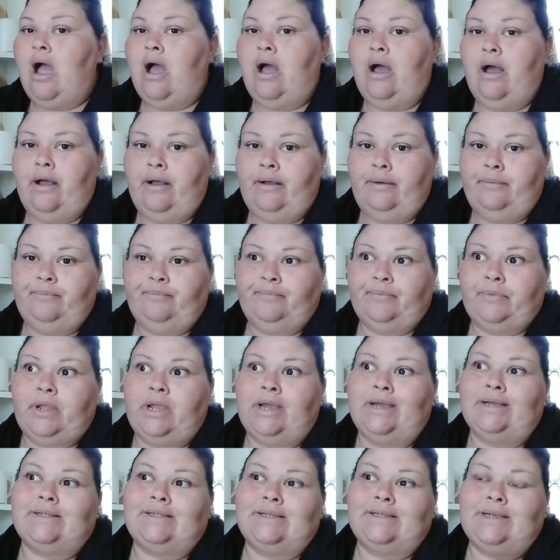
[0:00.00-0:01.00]
um,
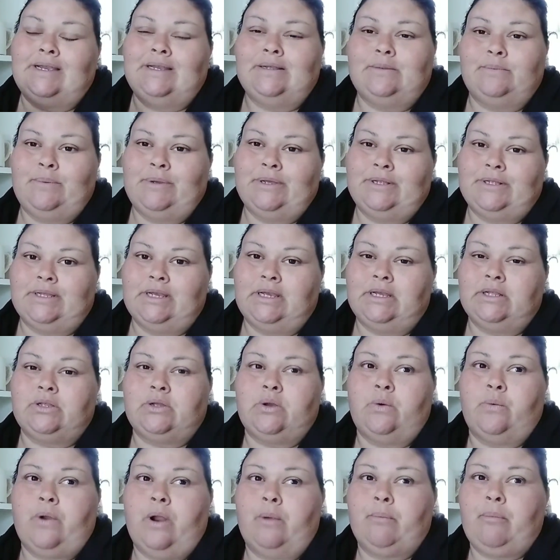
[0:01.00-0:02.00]
cause he's busy.
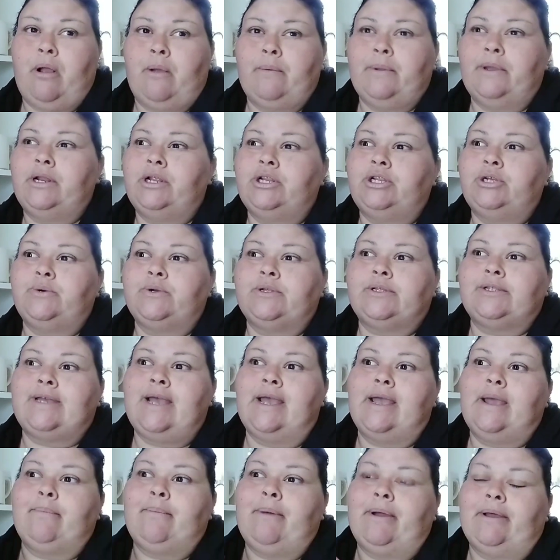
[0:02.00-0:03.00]
So what I'm probably gonna do is
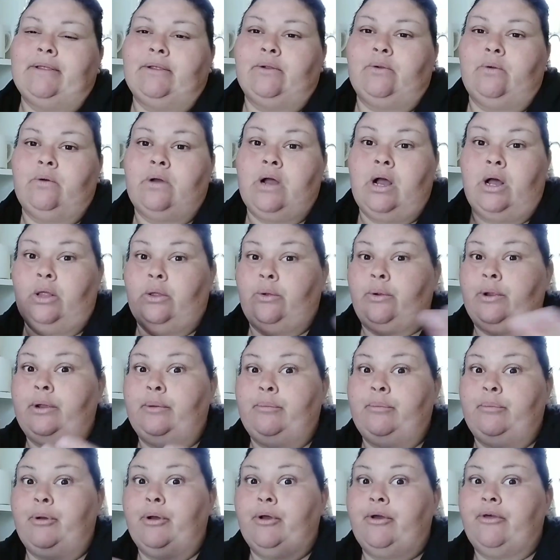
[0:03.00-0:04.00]
take my little
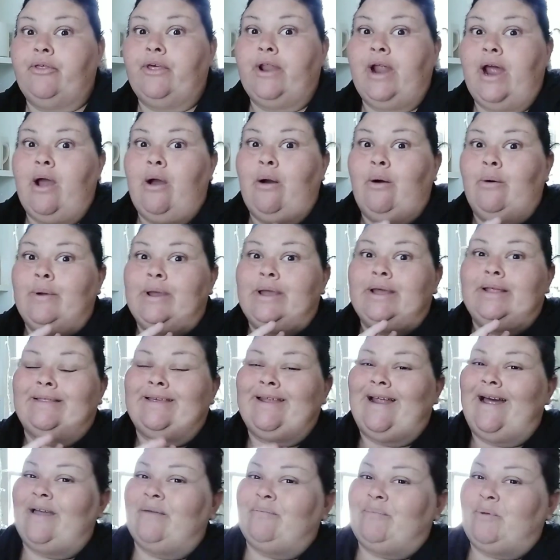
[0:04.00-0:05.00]
coloring book that I always
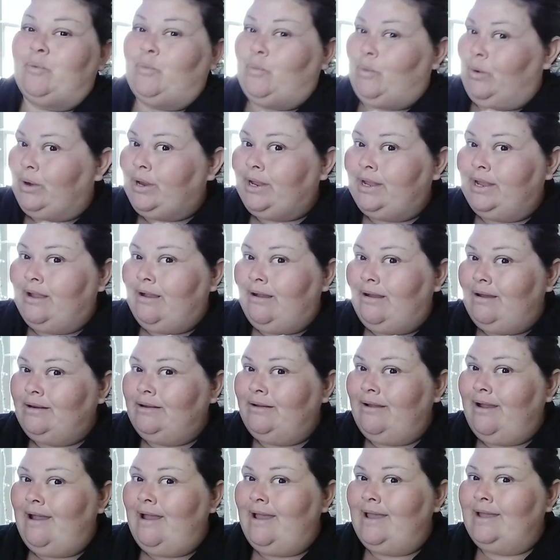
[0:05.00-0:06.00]
that I've been working on,
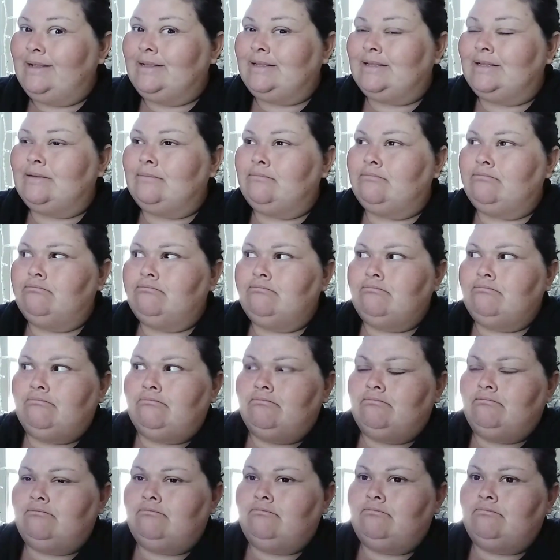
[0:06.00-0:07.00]
you guys.
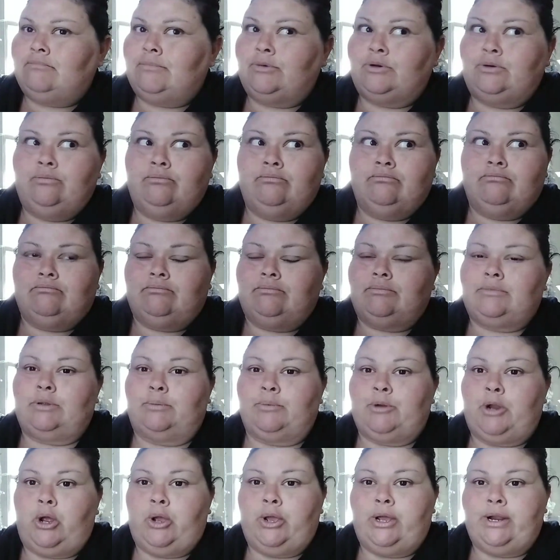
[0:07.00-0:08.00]
Oh
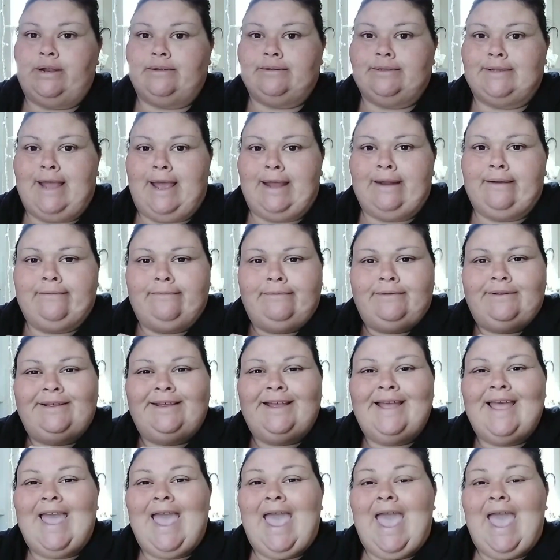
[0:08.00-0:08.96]
come on, get outside.